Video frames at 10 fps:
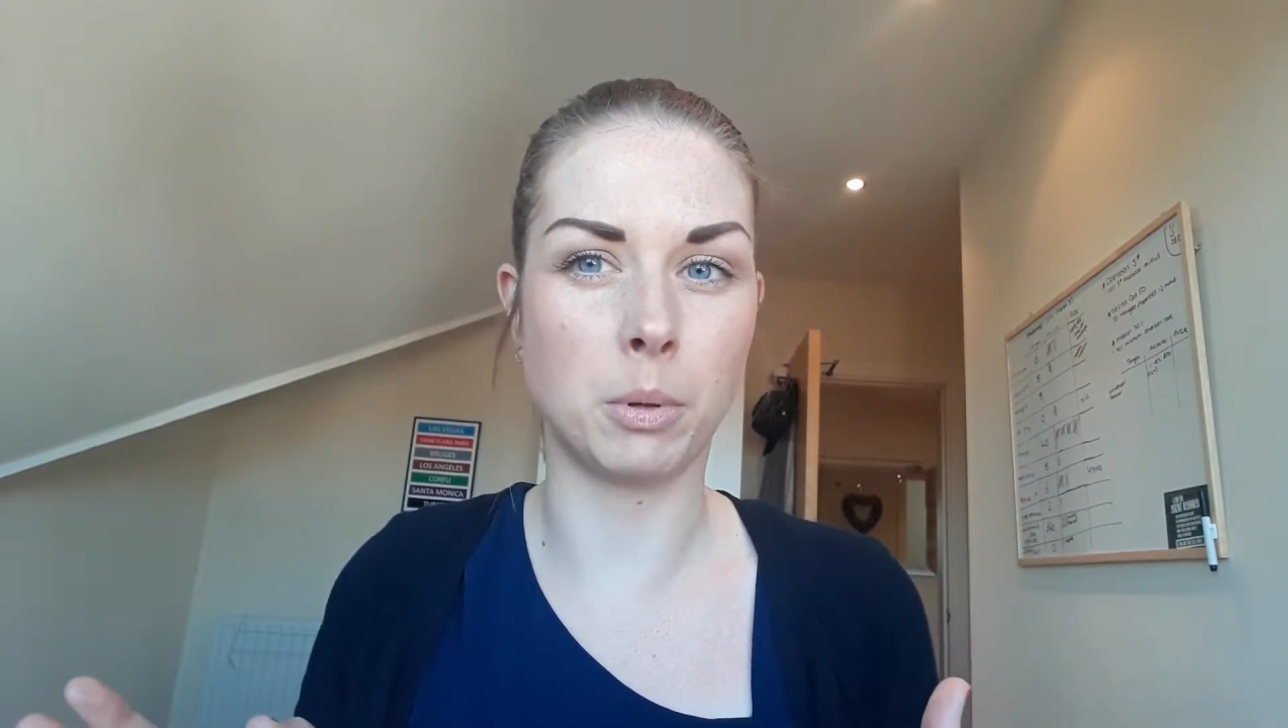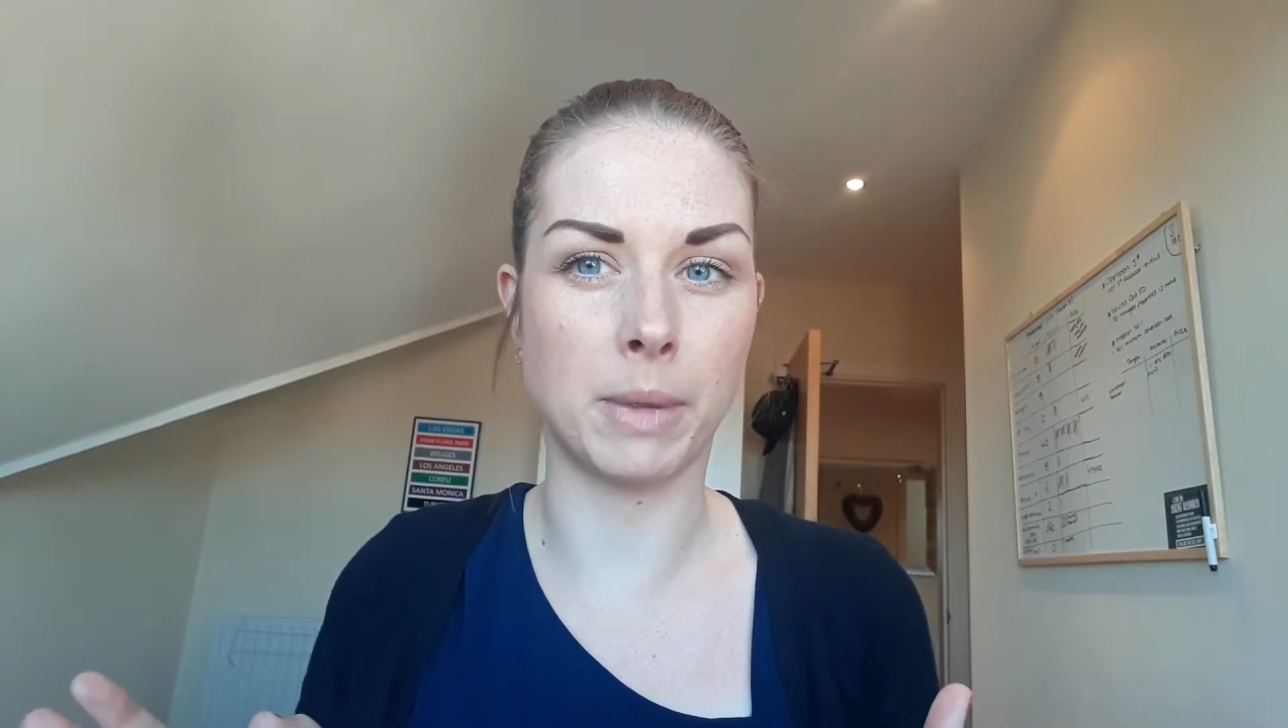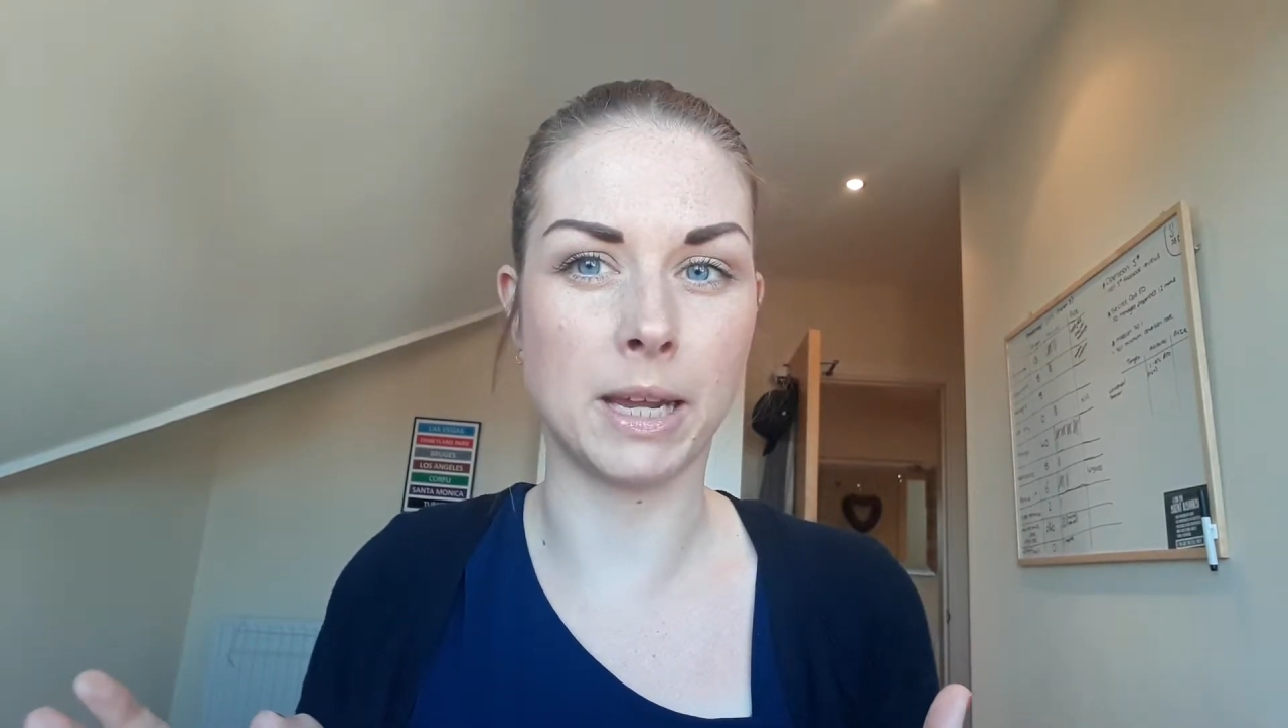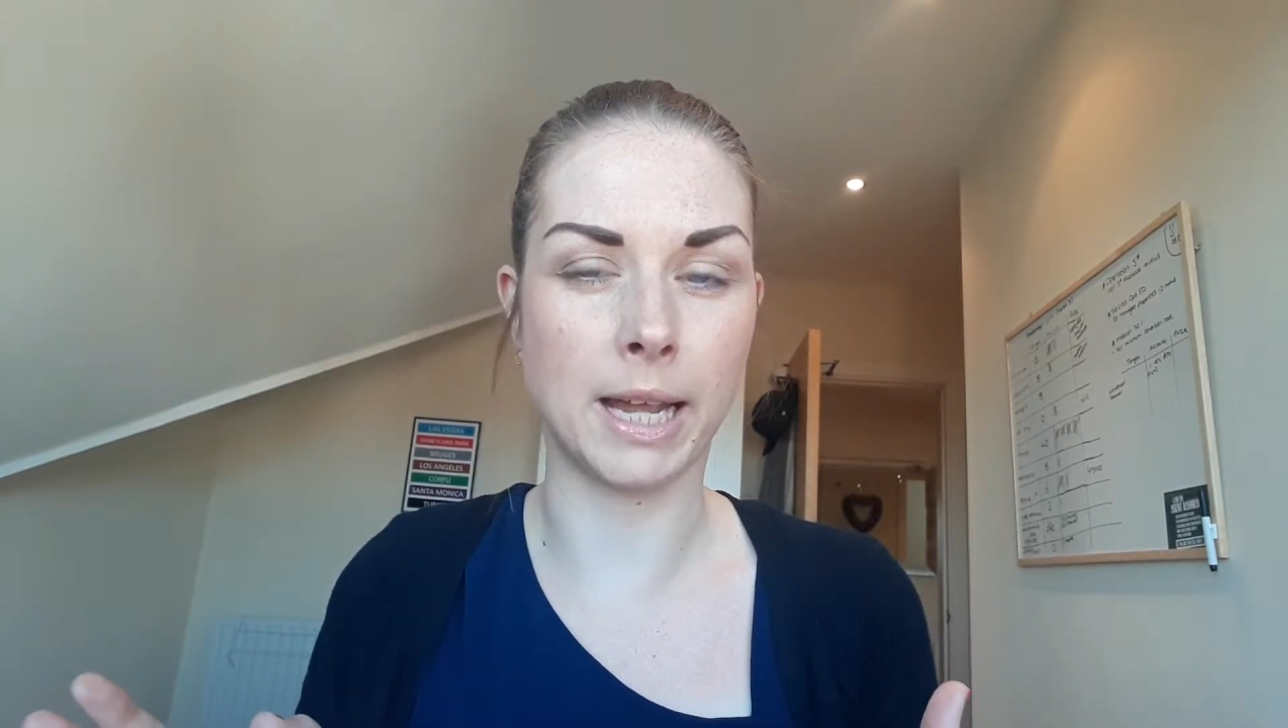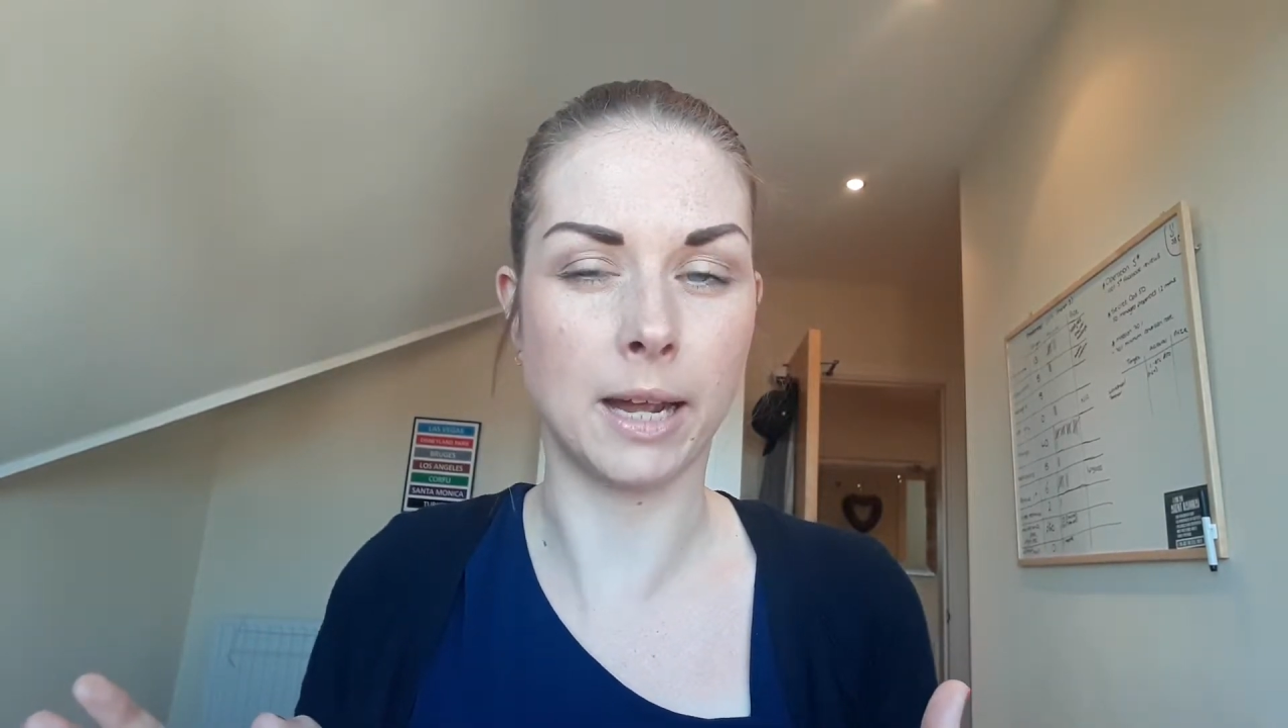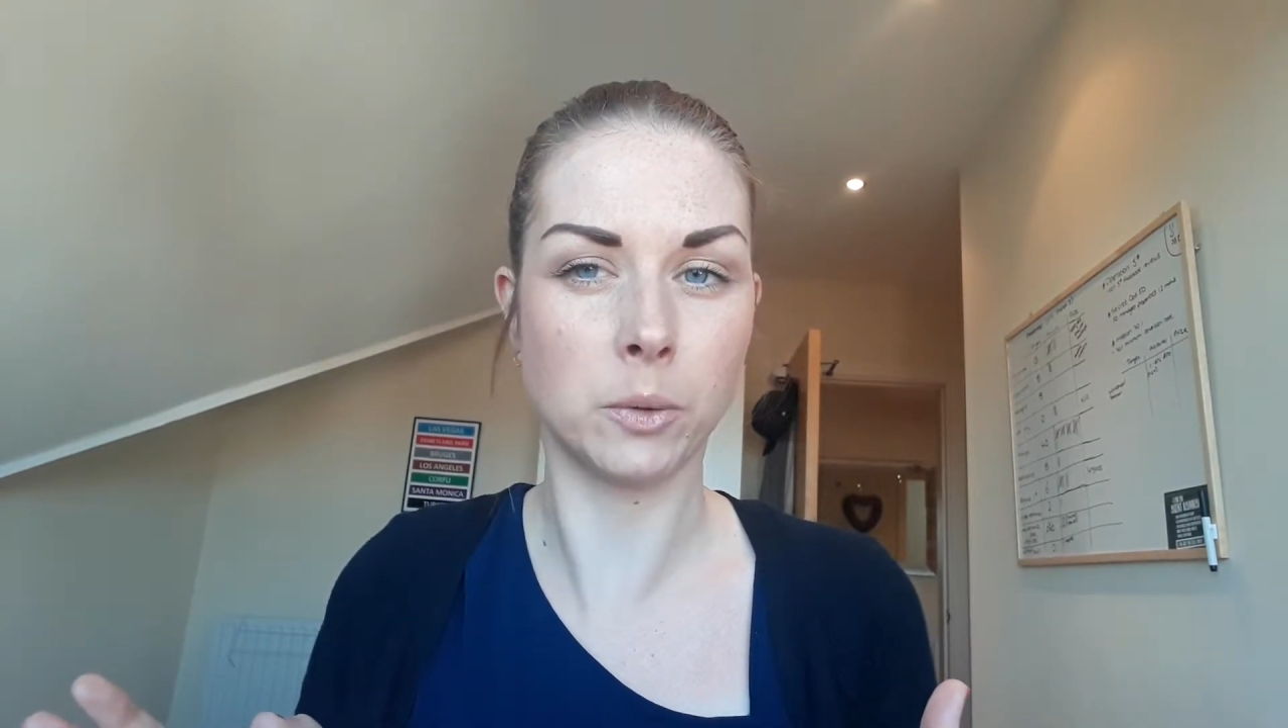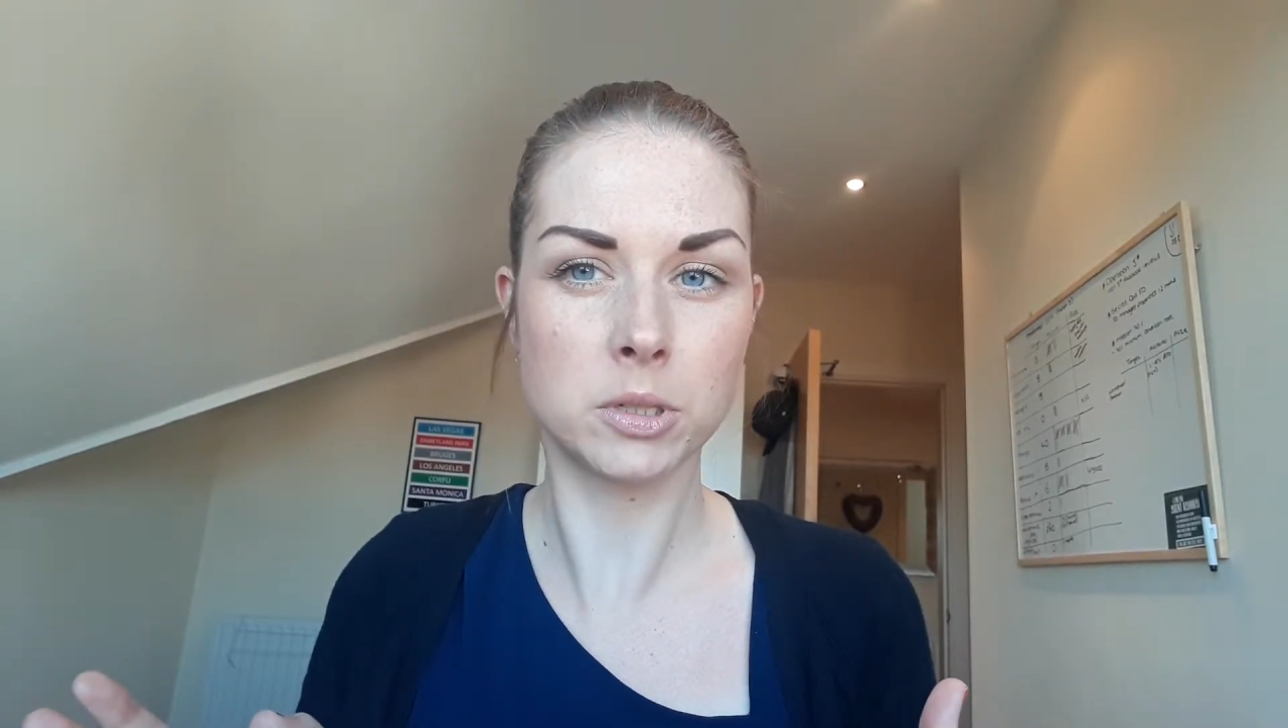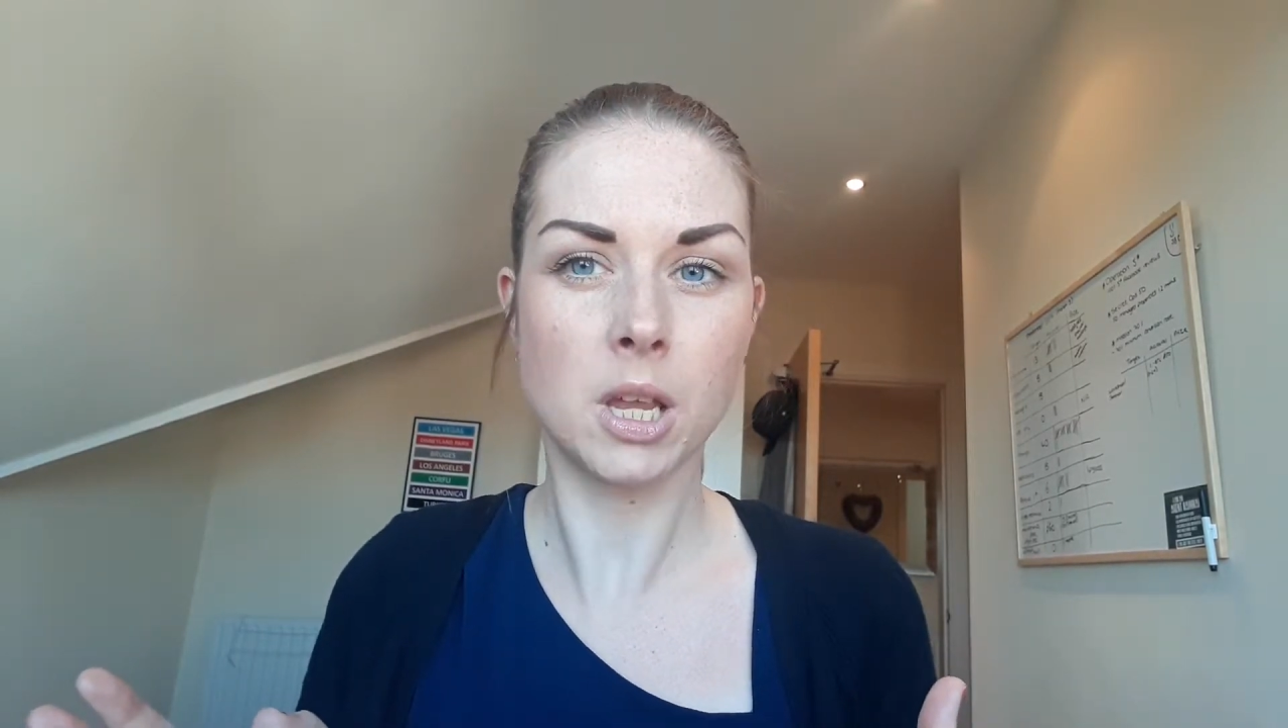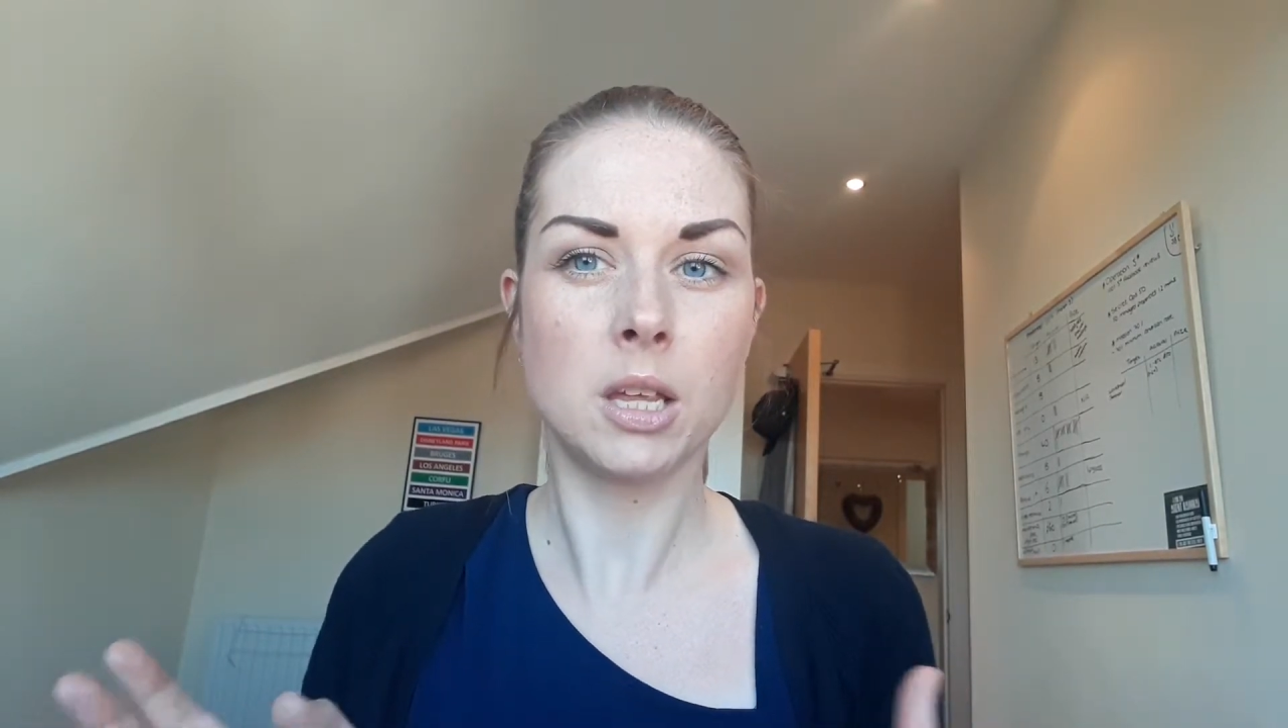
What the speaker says: make out.